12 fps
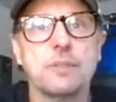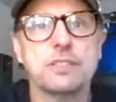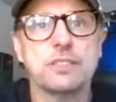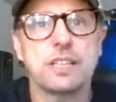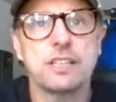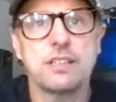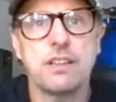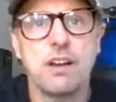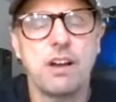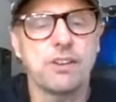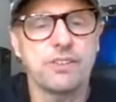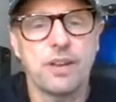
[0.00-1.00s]
He said,
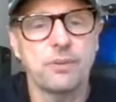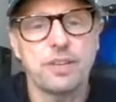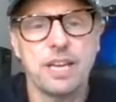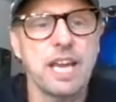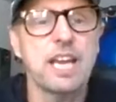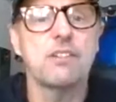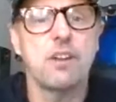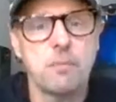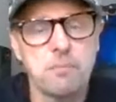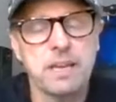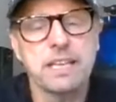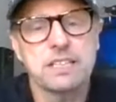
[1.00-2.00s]
"I don't care. I'll
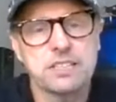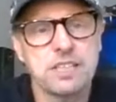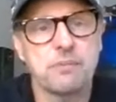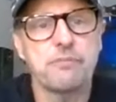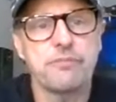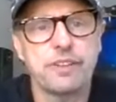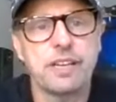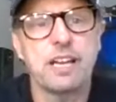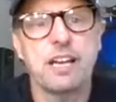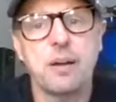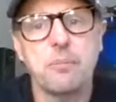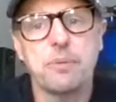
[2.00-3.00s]
make something
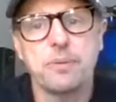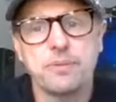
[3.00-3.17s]
up."